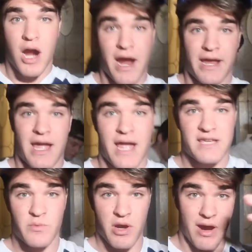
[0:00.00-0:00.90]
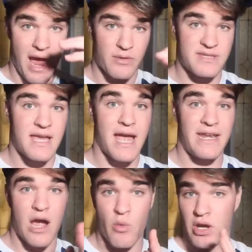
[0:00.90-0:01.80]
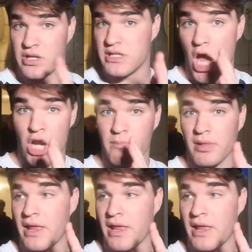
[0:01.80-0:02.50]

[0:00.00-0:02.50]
All right, guys, we are outside now. We are done